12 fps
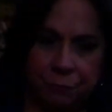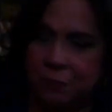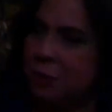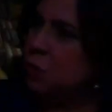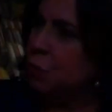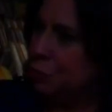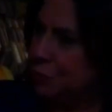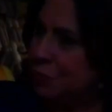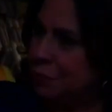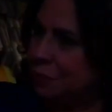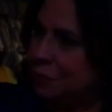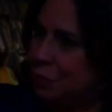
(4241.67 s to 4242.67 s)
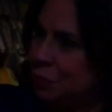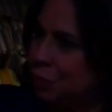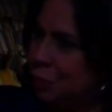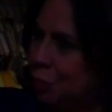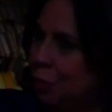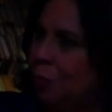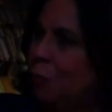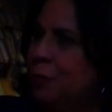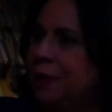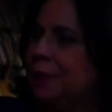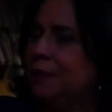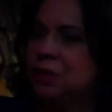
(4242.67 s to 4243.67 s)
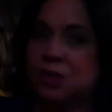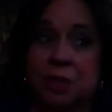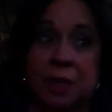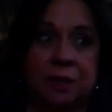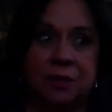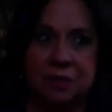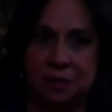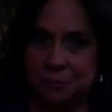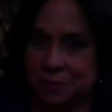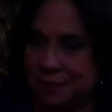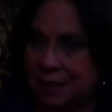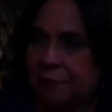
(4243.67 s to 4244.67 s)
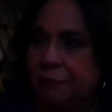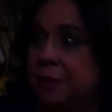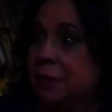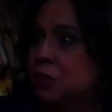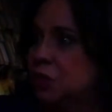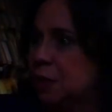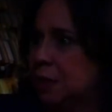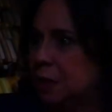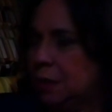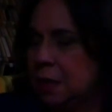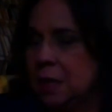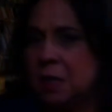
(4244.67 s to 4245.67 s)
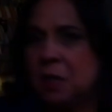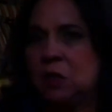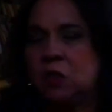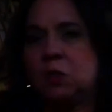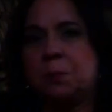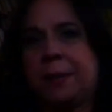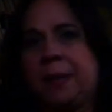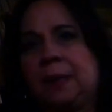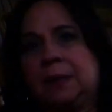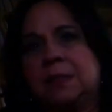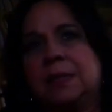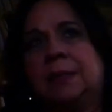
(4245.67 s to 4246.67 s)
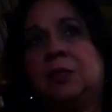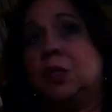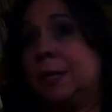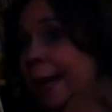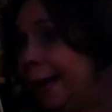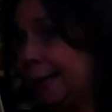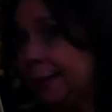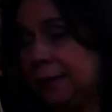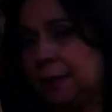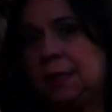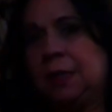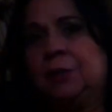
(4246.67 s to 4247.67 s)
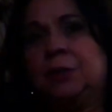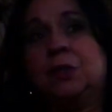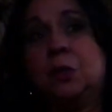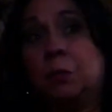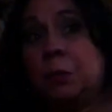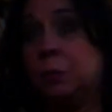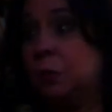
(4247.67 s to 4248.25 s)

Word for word: resources. You know, we can share some stuff. We can share space, and she had the theater, so we